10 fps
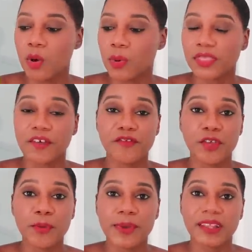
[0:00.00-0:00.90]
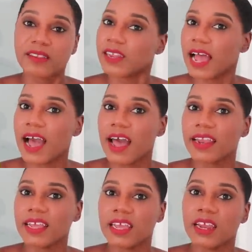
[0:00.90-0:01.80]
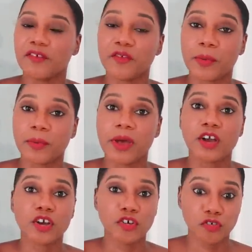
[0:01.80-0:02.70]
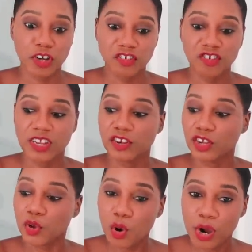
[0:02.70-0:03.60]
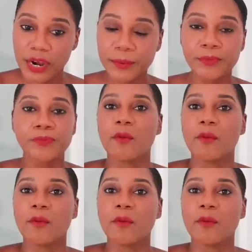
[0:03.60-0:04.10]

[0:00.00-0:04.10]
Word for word: with a few bits that I got in from Christian Dior.